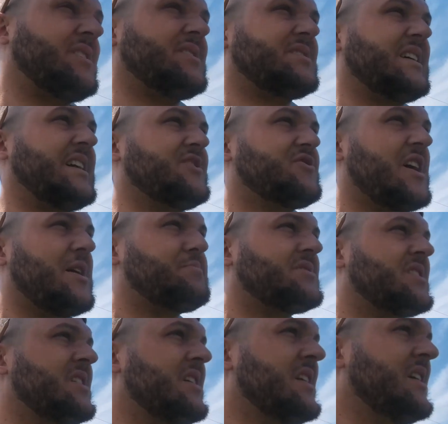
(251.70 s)
like the sand
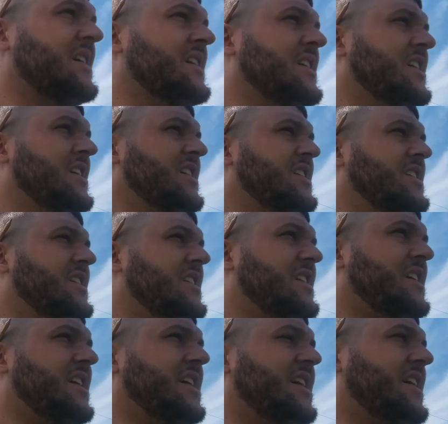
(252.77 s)
traps.
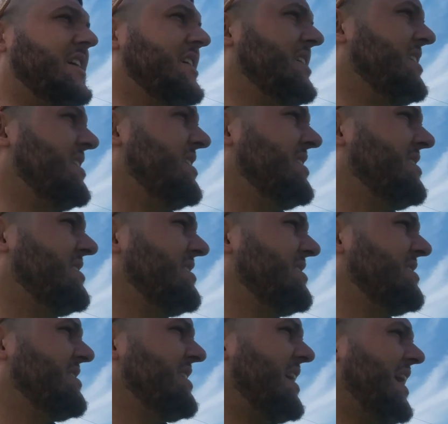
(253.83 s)
Uh,
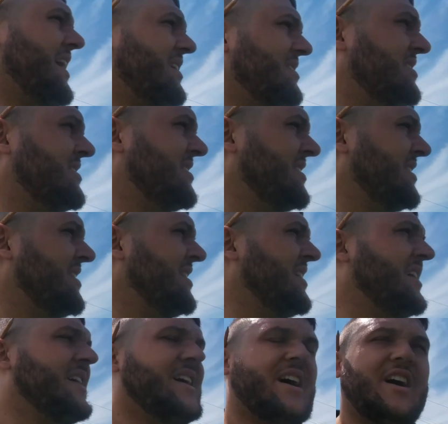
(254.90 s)
yeah,
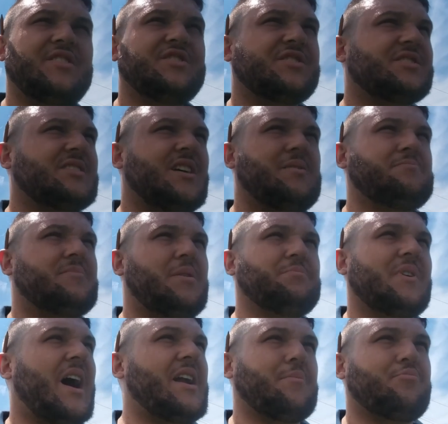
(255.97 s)
I just, I'm,
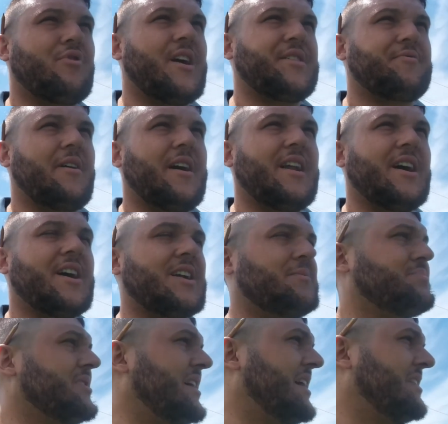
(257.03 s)
I'm out of breath right now and I'm
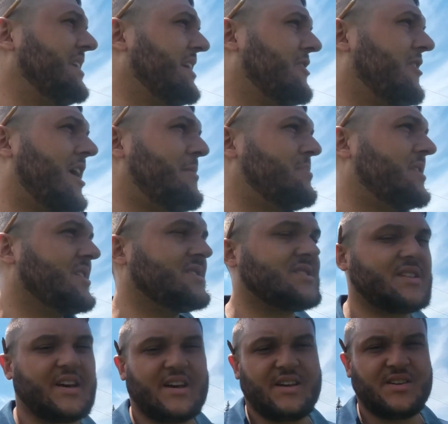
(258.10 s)
playing like crap because
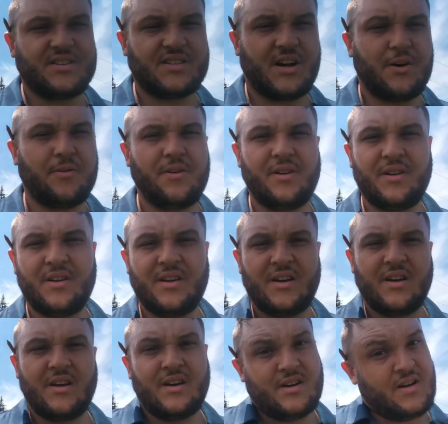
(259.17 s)
of that. So
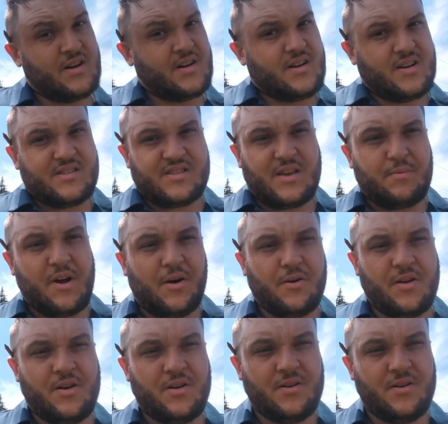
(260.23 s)
let's keep going.